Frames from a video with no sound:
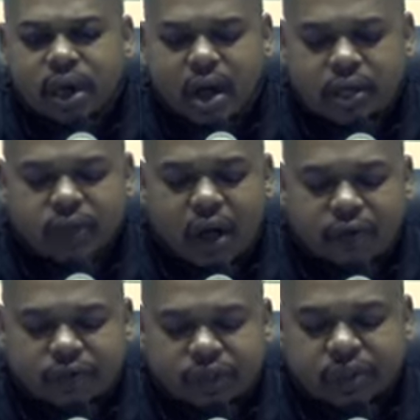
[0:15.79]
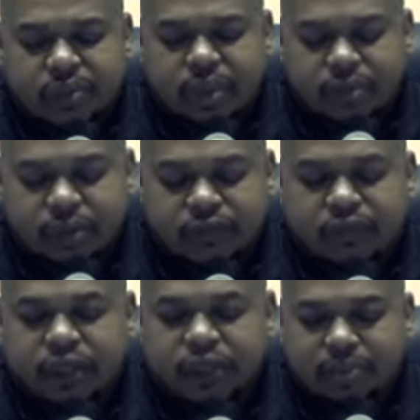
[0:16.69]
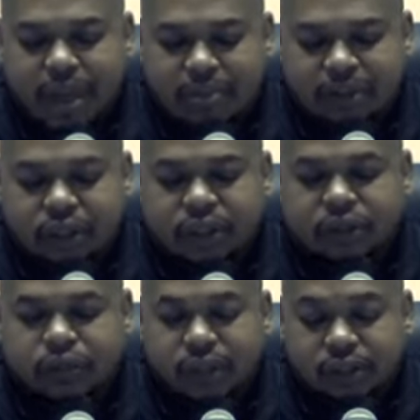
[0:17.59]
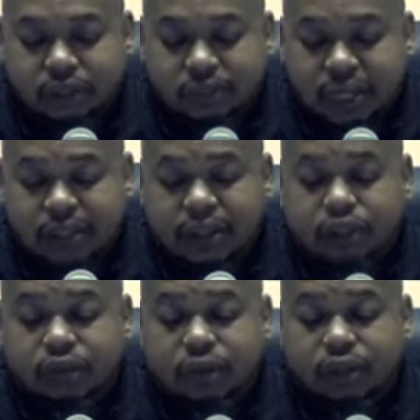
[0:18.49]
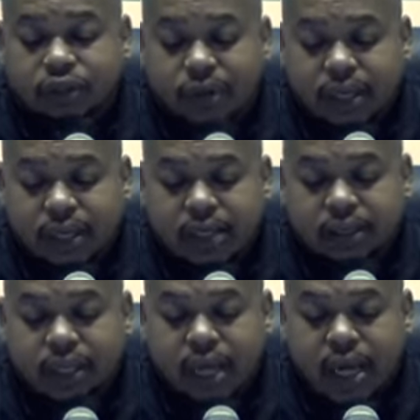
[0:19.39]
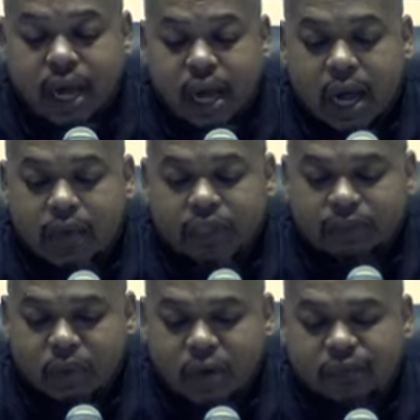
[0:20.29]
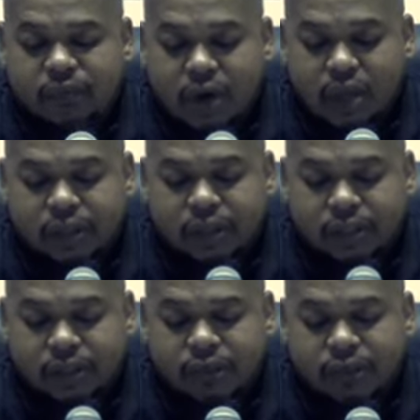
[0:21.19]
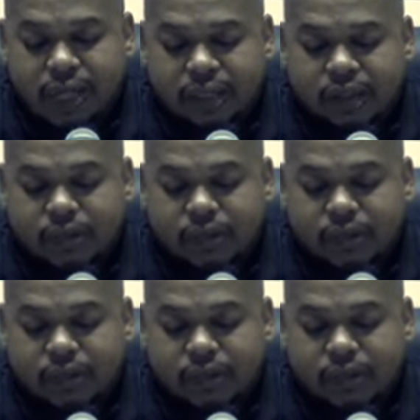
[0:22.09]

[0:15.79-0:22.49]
all of the officers and members of Friendship Baptist Church, we are just blessed that you are joining us this morning for our Sunday School lesson.